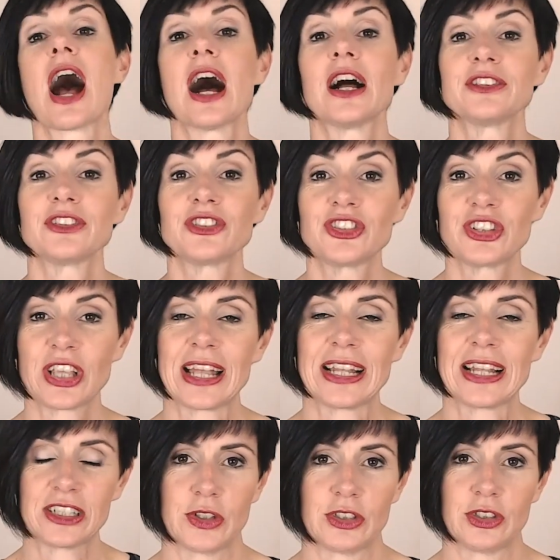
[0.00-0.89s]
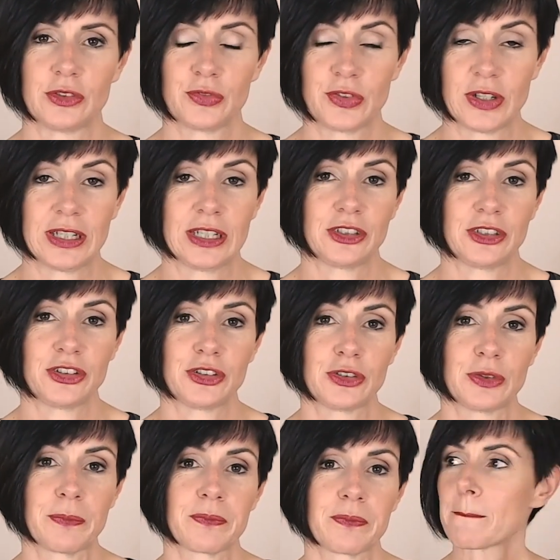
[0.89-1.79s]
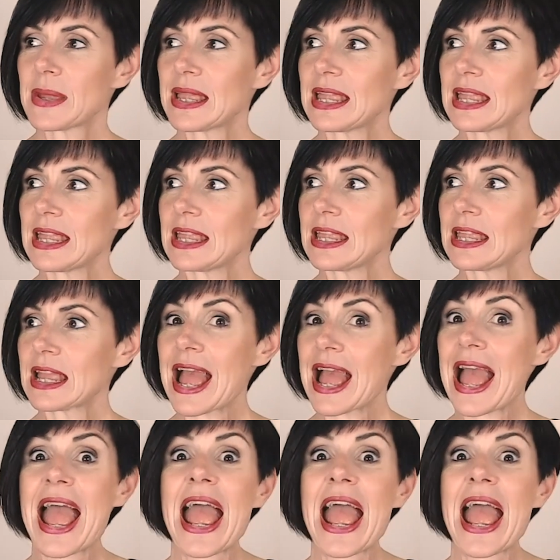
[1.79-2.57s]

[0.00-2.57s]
until it is finished. Be